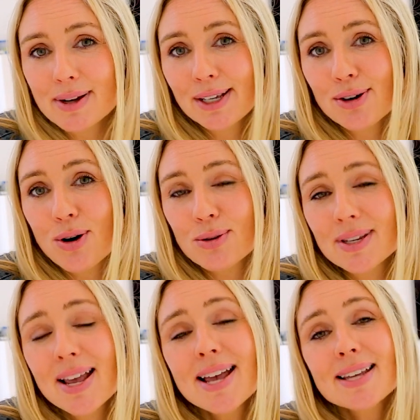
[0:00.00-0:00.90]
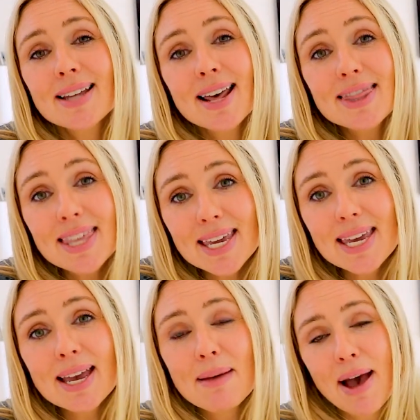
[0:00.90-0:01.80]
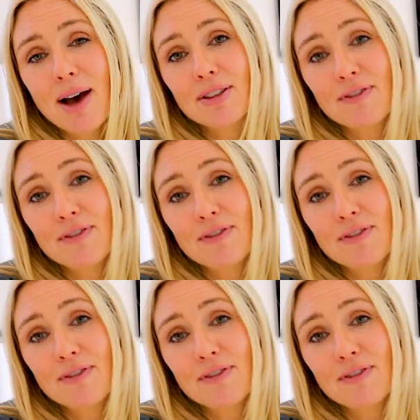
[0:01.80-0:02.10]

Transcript: money goals? Start thinking about